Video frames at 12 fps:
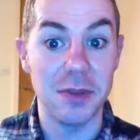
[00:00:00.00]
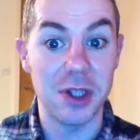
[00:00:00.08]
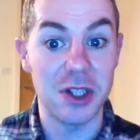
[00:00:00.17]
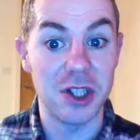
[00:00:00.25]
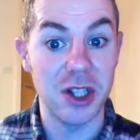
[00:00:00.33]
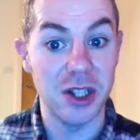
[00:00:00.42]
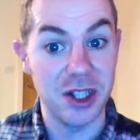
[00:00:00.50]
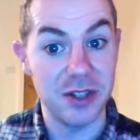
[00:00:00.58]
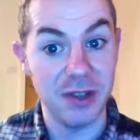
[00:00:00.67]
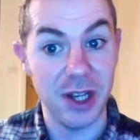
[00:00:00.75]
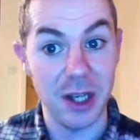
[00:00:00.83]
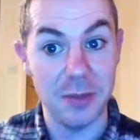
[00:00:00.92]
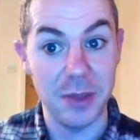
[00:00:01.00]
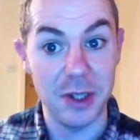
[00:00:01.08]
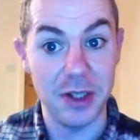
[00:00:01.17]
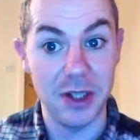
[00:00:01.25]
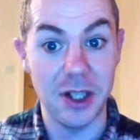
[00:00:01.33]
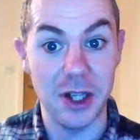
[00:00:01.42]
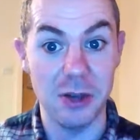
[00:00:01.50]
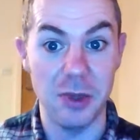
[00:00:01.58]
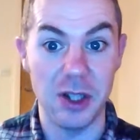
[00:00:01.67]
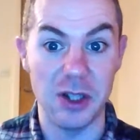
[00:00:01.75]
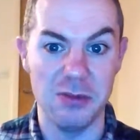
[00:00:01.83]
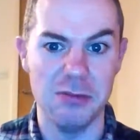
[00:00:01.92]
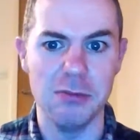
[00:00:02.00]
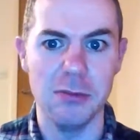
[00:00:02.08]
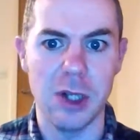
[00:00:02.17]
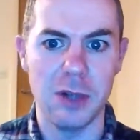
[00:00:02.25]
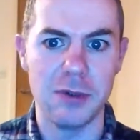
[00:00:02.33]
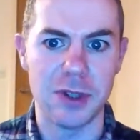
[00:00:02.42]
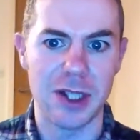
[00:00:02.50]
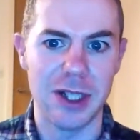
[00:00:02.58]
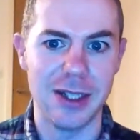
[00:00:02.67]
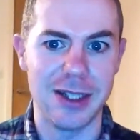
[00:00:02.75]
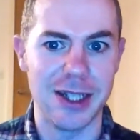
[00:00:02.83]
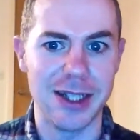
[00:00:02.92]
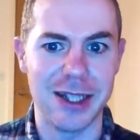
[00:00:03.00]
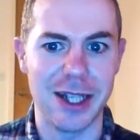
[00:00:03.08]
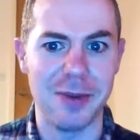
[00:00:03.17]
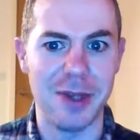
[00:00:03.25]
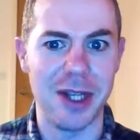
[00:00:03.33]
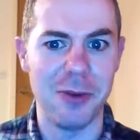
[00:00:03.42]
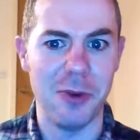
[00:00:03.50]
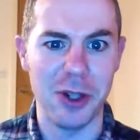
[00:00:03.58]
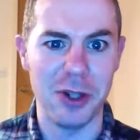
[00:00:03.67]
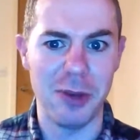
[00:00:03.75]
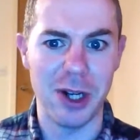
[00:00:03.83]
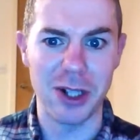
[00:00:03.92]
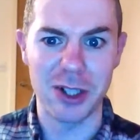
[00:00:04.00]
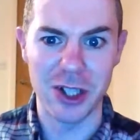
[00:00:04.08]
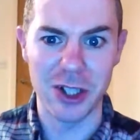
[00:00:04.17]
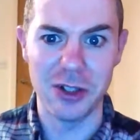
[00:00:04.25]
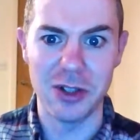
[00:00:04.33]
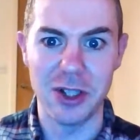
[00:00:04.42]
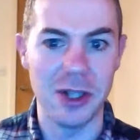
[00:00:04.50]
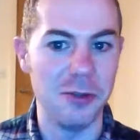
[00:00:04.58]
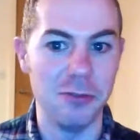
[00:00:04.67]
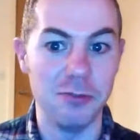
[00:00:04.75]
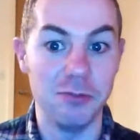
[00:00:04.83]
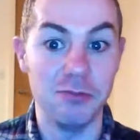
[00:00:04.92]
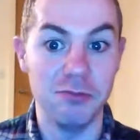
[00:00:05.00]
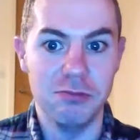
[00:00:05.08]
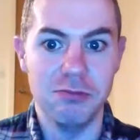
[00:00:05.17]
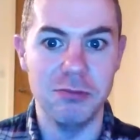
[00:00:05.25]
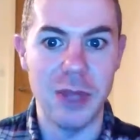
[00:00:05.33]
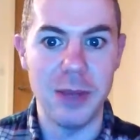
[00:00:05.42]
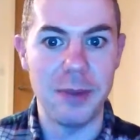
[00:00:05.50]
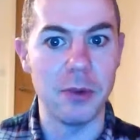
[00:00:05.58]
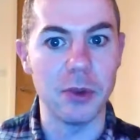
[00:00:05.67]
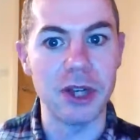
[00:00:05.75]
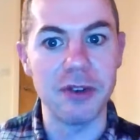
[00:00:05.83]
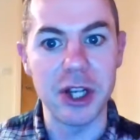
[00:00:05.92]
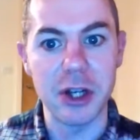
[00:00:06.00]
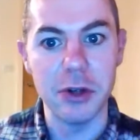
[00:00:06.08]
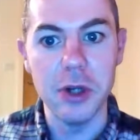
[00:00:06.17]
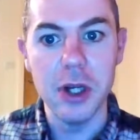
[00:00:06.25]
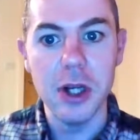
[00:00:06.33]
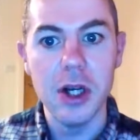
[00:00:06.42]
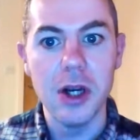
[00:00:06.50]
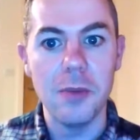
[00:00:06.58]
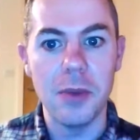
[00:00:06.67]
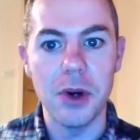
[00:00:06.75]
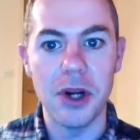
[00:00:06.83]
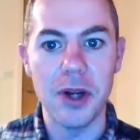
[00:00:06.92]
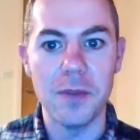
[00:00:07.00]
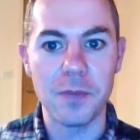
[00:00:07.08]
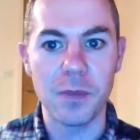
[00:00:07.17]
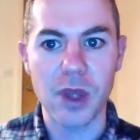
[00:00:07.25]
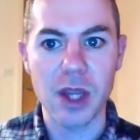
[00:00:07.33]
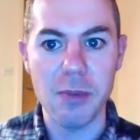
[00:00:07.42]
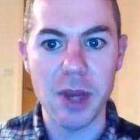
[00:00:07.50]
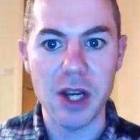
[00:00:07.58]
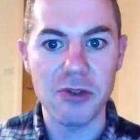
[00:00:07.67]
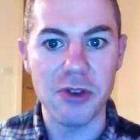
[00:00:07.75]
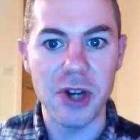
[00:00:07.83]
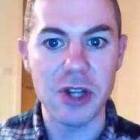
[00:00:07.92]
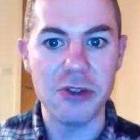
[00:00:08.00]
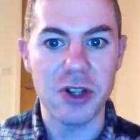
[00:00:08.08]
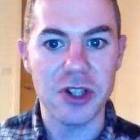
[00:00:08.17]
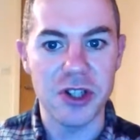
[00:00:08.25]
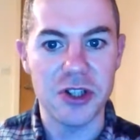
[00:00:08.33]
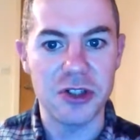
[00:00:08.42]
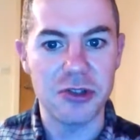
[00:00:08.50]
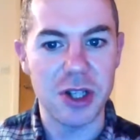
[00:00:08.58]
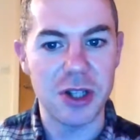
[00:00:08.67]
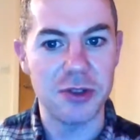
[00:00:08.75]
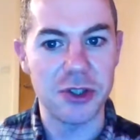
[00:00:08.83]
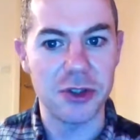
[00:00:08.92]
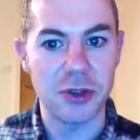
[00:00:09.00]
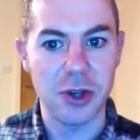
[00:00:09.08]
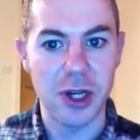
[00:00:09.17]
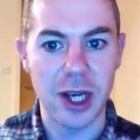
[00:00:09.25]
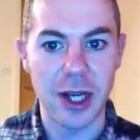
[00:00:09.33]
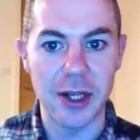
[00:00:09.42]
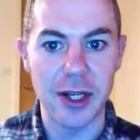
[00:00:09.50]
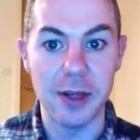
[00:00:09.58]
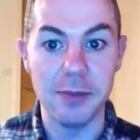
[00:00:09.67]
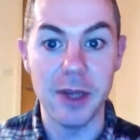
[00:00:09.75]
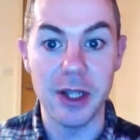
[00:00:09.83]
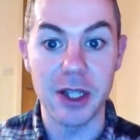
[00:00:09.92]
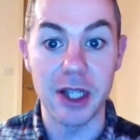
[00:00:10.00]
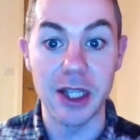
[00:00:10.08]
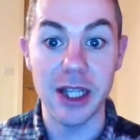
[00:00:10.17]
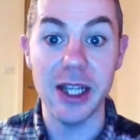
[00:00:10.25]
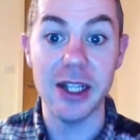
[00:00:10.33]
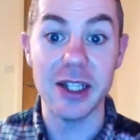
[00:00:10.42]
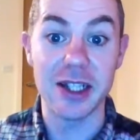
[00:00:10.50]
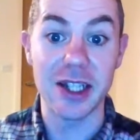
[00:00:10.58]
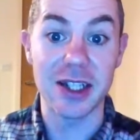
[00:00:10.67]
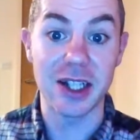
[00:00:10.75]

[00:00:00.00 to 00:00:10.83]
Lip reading: certainly develop, and whether obviously it's anywhere near what they were actually doing, maybe we'll never know. But it makes for an interesting strand of the storyline. The lead is